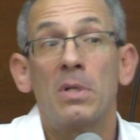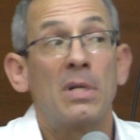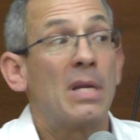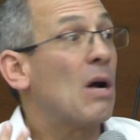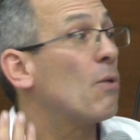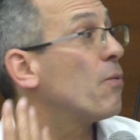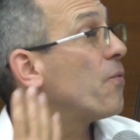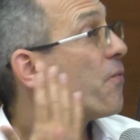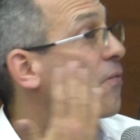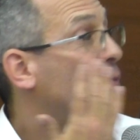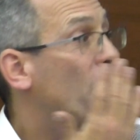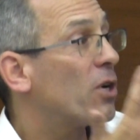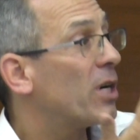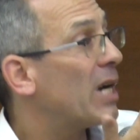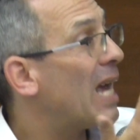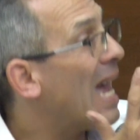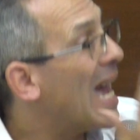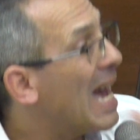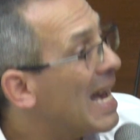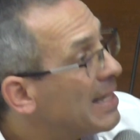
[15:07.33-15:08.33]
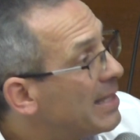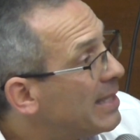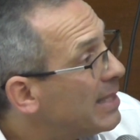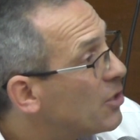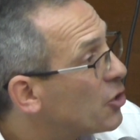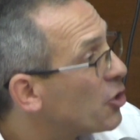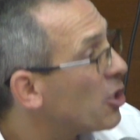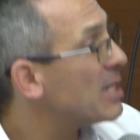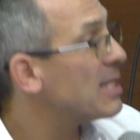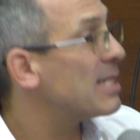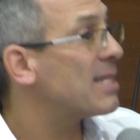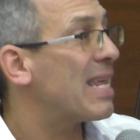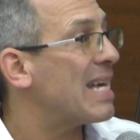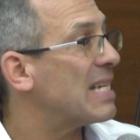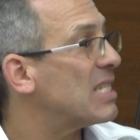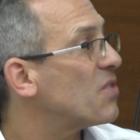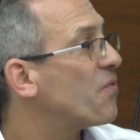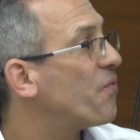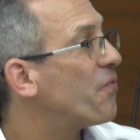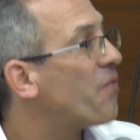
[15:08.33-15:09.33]
Now, for antitrust,
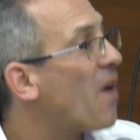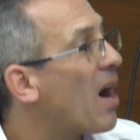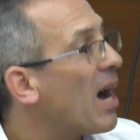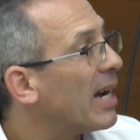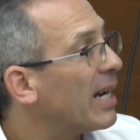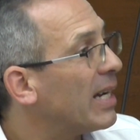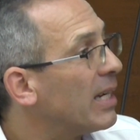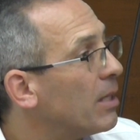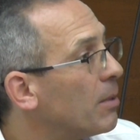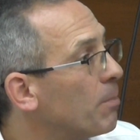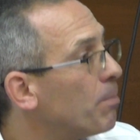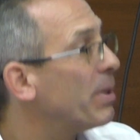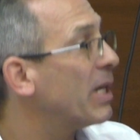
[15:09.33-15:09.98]
that's fine,